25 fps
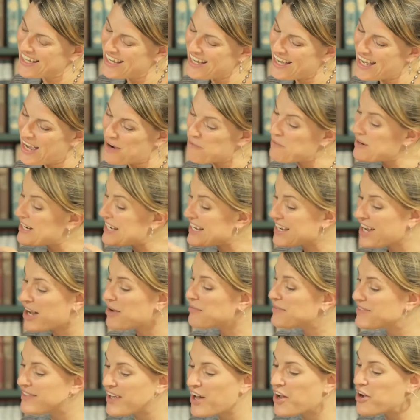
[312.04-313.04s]
And when he
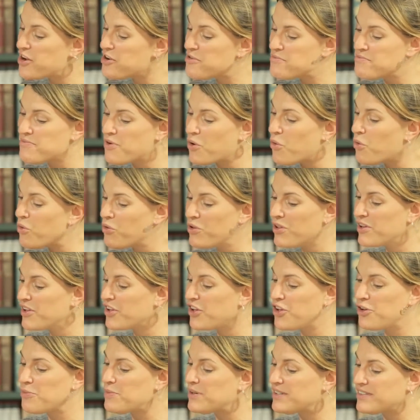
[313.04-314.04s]
comes home, all
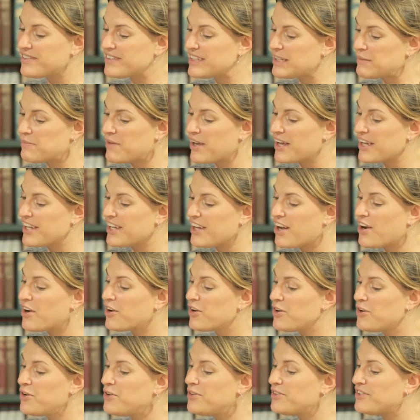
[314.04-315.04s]
humans seem like
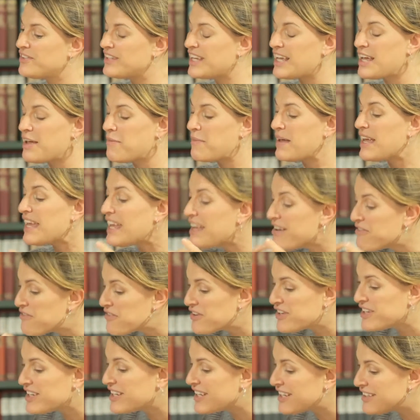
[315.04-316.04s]
yahoos to him,
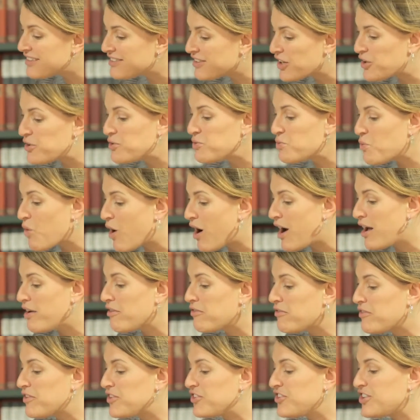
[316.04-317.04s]
even his own
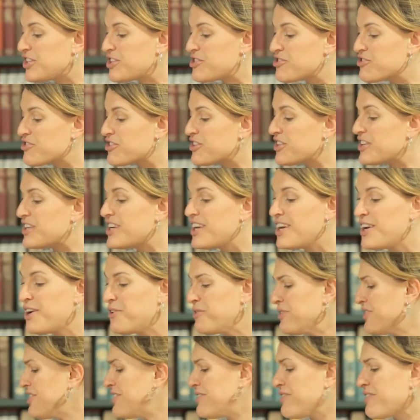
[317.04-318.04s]
wife and children,
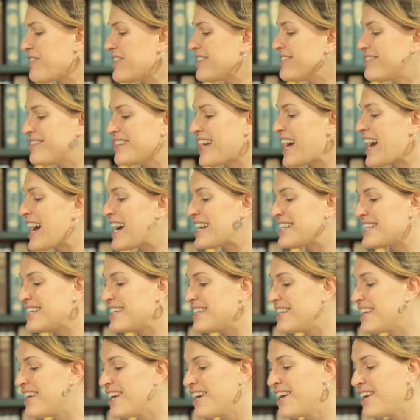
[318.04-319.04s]
which is very sad.
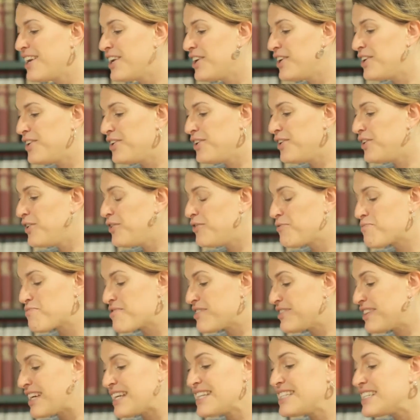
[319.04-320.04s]
And you've
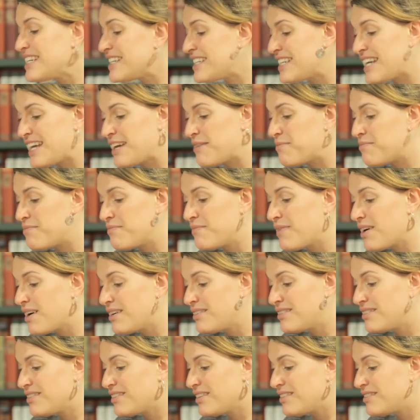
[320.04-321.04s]
presented him,
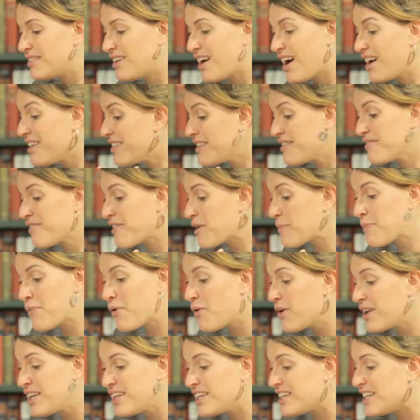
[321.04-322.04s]
I think, very
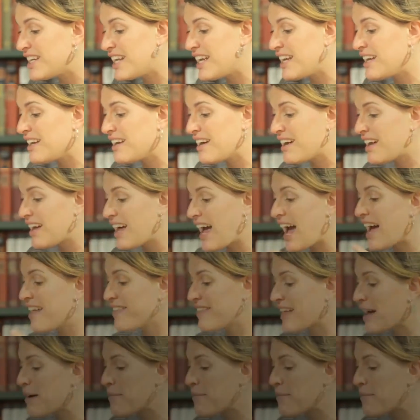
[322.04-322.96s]
poignantly at that